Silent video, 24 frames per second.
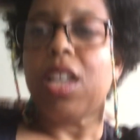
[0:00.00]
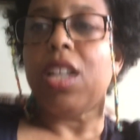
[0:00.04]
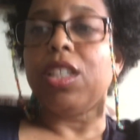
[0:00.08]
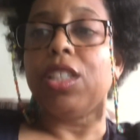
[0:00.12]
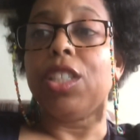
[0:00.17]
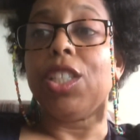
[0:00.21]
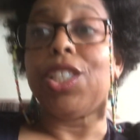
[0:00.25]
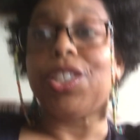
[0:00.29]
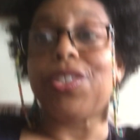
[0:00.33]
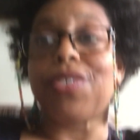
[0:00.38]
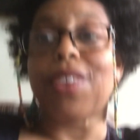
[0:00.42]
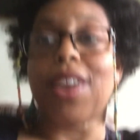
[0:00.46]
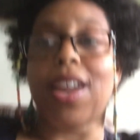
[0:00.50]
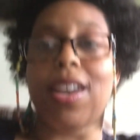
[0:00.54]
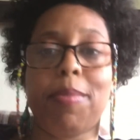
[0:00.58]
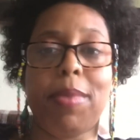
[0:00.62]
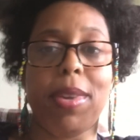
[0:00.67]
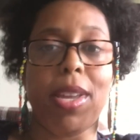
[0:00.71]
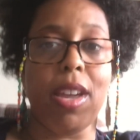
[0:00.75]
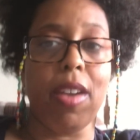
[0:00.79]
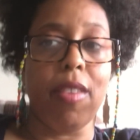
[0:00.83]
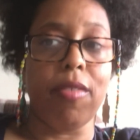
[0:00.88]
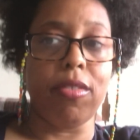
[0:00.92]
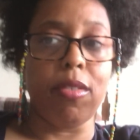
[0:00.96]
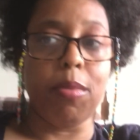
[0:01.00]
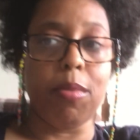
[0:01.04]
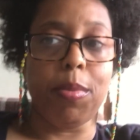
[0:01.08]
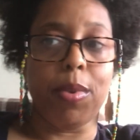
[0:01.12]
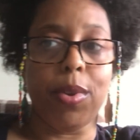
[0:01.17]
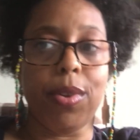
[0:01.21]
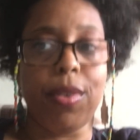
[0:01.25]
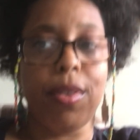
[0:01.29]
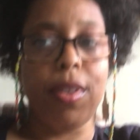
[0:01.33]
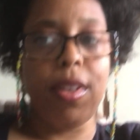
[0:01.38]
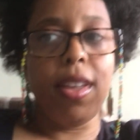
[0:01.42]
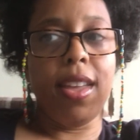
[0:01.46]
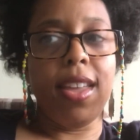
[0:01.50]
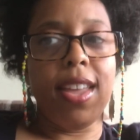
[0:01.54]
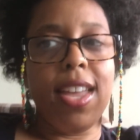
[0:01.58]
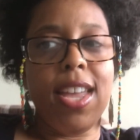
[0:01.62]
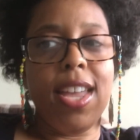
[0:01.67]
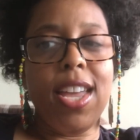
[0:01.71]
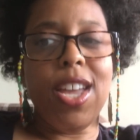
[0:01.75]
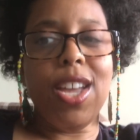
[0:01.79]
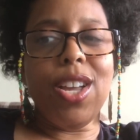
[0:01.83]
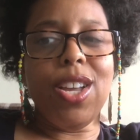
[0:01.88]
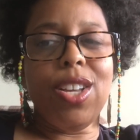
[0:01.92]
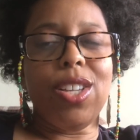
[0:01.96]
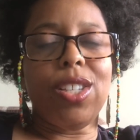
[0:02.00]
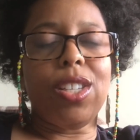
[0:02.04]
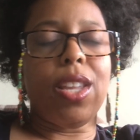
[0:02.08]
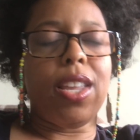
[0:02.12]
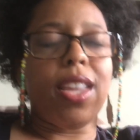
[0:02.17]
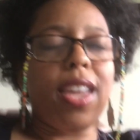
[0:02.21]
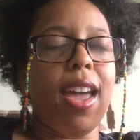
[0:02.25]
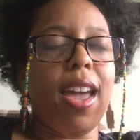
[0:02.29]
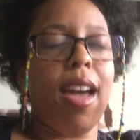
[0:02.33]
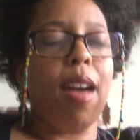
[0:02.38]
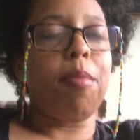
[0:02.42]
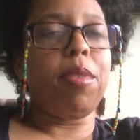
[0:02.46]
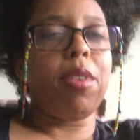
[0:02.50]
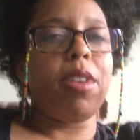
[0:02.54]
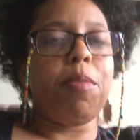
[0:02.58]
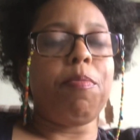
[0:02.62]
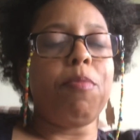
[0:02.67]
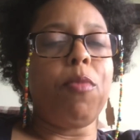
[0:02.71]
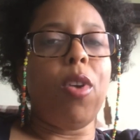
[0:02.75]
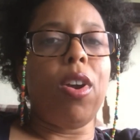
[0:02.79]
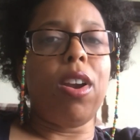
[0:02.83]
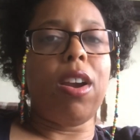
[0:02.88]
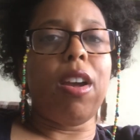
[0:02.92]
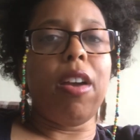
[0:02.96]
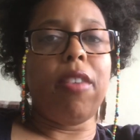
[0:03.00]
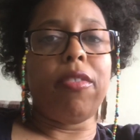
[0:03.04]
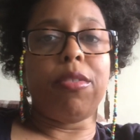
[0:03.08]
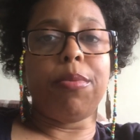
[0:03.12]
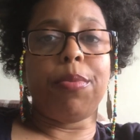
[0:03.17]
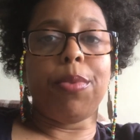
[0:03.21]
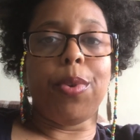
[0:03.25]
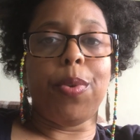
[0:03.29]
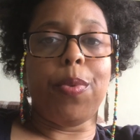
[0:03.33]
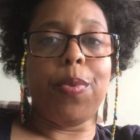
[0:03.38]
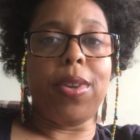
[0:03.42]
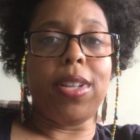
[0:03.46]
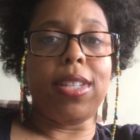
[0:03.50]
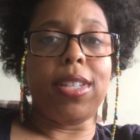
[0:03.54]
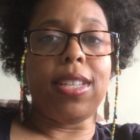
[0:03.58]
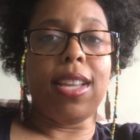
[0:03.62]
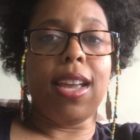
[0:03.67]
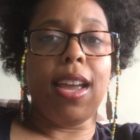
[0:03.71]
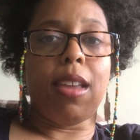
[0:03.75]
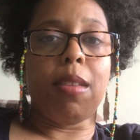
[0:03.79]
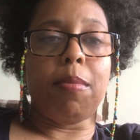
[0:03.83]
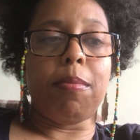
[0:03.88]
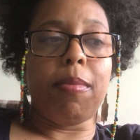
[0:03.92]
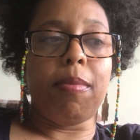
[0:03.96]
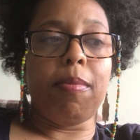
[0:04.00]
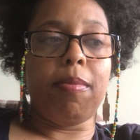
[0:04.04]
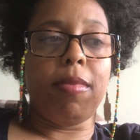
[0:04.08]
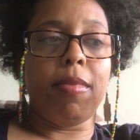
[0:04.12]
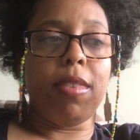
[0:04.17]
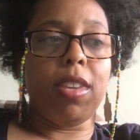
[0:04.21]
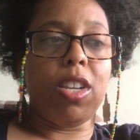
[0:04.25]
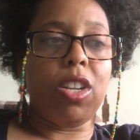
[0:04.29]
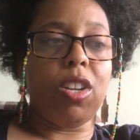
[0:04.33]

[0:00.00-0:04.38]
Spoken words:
Just trying to be comfortable. So yeah, I'll be more comfortable once I can,